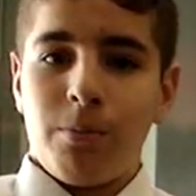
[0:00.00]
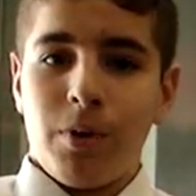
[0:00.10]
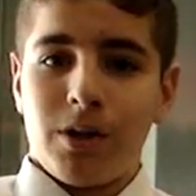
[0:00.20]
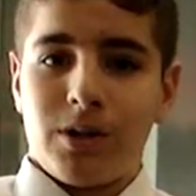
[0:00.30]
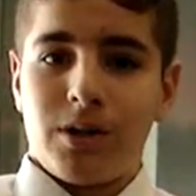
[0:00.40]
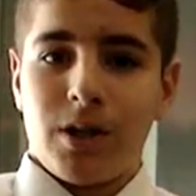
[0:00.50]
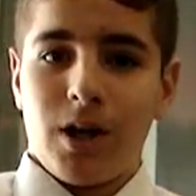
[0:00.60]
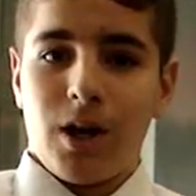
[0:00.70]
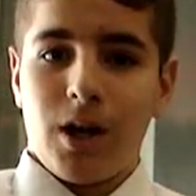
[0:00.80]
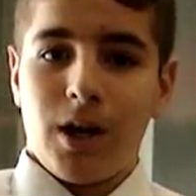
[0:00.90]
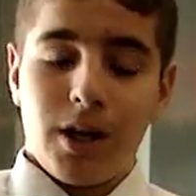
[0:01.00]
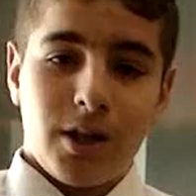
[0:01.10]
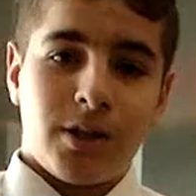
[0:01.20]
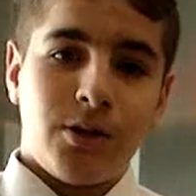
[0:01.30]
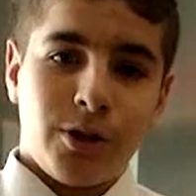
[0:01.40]
But
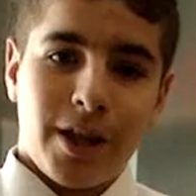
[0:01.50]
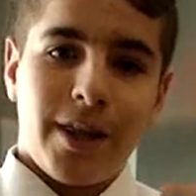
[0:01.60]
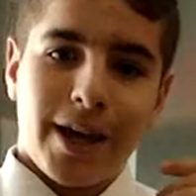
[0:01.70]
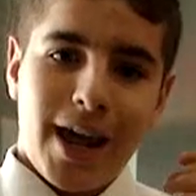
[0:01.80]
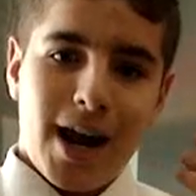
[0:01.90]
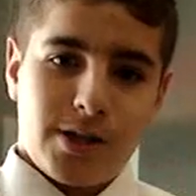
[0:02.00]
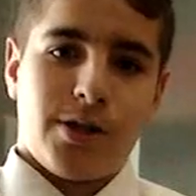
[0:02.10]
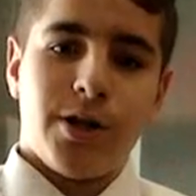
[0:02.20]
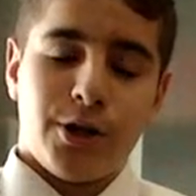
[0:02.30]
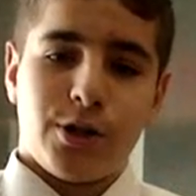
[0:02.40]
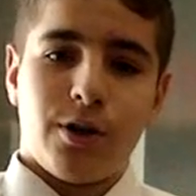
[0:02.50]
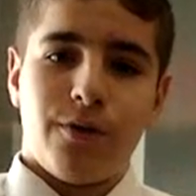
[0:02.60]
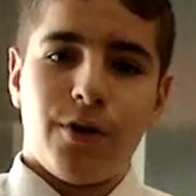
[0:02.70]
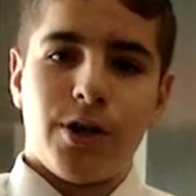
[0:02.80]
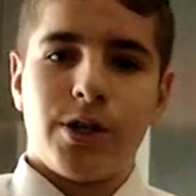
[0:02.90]
they can access their
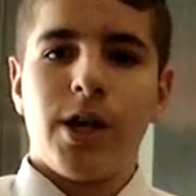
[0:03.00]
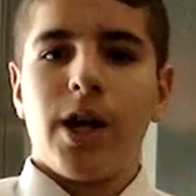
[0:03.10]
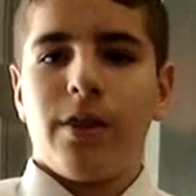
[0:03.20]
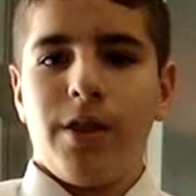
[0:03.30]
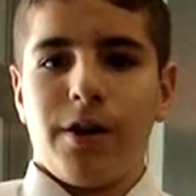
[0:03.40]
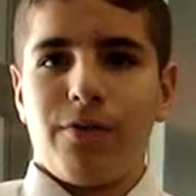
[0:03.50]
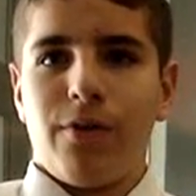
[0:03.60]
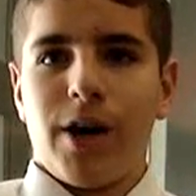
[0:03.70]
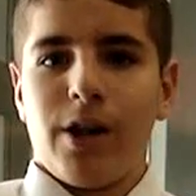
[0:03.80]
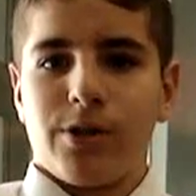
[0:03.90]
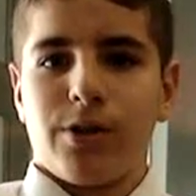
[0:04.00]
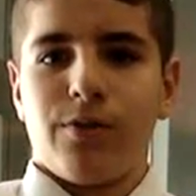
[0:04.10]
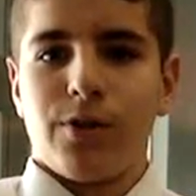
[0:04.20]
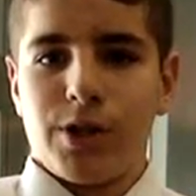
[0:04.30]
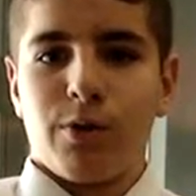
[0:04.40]
servers, their file
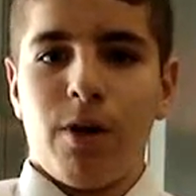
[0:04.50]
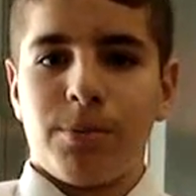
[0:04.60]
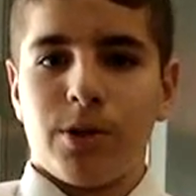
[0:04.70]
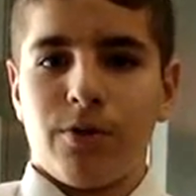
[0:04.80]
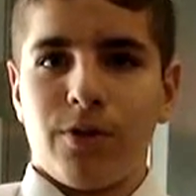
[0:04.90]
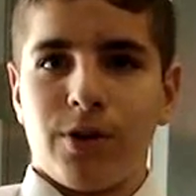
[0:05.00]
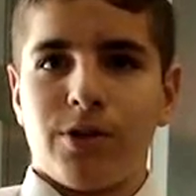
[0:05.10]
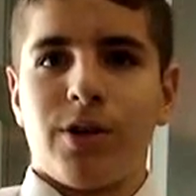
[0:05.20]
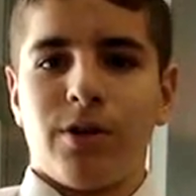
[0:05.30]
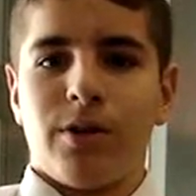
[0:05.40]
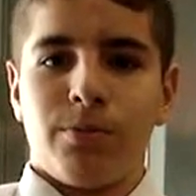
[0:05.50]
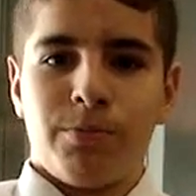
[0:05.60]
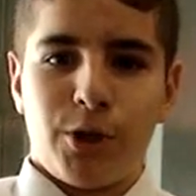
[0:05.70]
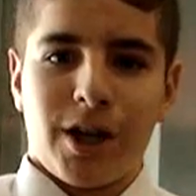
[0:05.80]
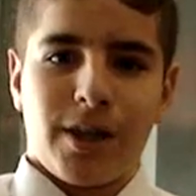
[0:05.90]
servers, their web servers,
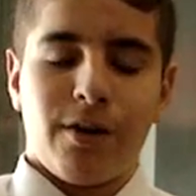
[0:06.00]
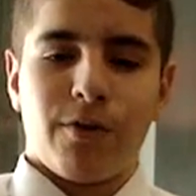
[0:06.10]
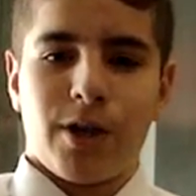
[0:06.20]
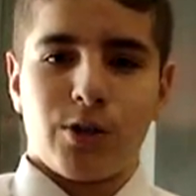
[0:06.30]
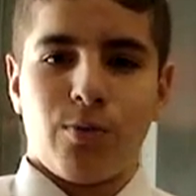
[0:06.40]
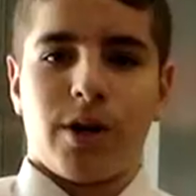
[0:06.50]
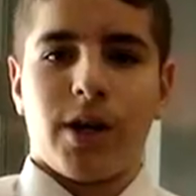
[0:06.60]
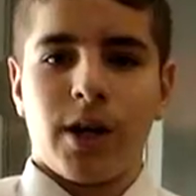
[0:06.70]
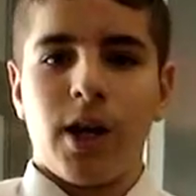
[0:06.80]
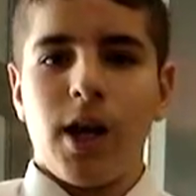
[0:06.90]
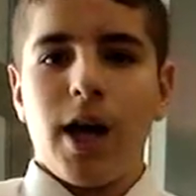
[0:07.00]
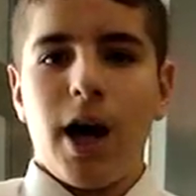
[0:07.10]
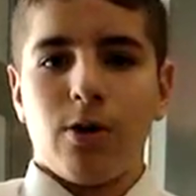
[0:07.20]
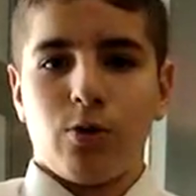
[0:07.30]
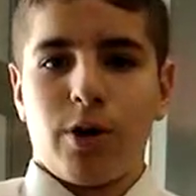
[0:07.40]
check that everything's working
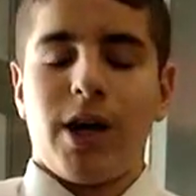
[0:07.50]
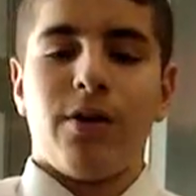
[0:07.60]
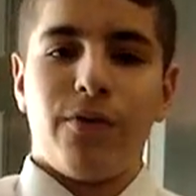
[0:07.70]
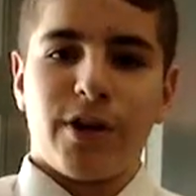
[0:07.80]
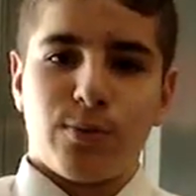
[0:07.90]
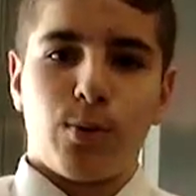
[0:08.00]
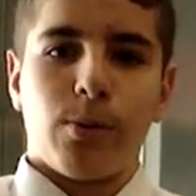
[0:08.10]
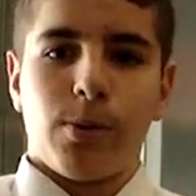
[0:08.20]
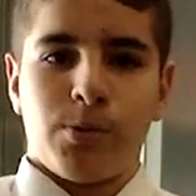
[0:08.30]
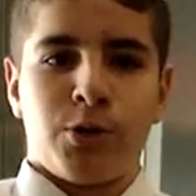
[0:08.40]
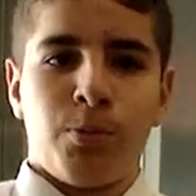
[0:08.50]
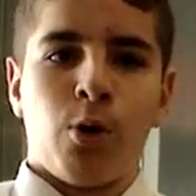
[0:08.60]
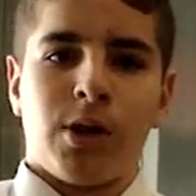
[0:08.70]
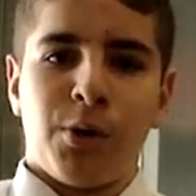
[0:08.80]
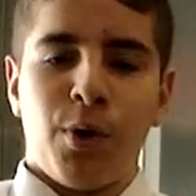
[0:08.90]
out okay and fix problems
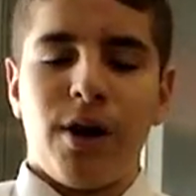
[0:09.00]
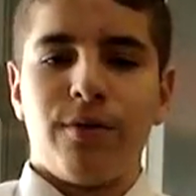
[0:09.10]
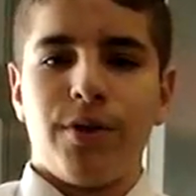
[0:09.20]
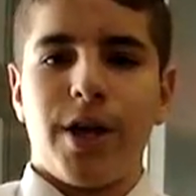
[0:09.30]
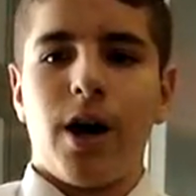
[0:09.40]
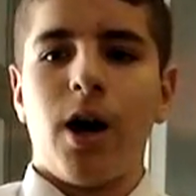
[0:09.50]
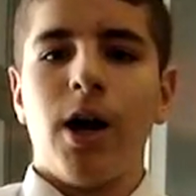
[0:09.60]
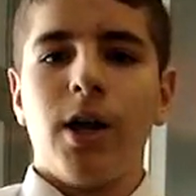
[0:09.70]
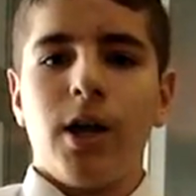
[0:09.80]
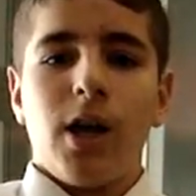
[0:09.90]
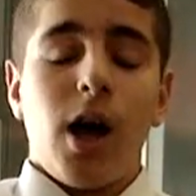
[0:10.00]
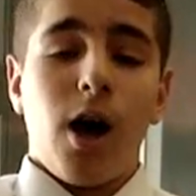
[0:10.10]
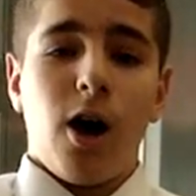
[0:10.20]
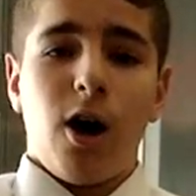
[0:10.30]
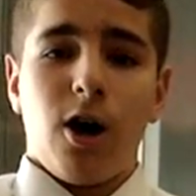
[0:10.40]
remotely wherever they
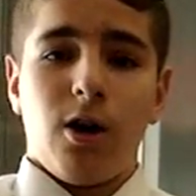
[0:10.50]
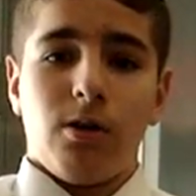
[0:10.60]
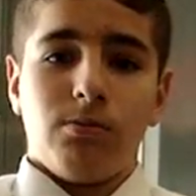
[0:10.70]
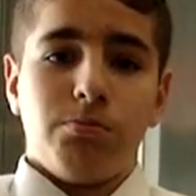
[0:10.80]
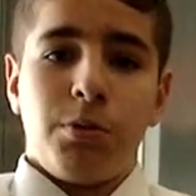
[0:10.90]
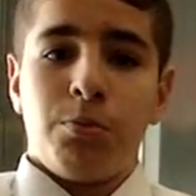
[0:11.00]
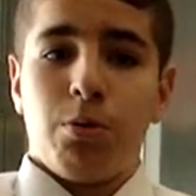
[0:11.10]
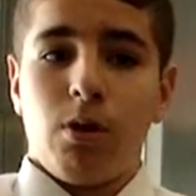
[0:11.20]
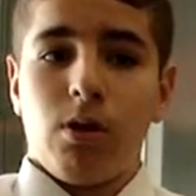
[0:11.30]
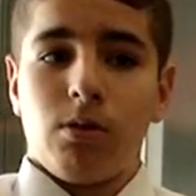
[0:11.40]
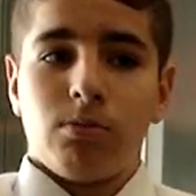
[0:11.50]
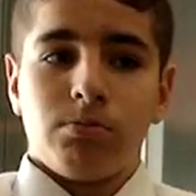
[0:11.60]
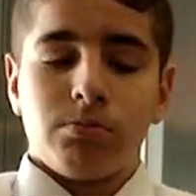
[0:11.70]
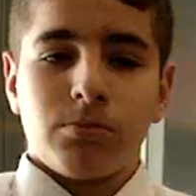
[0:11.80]
are. People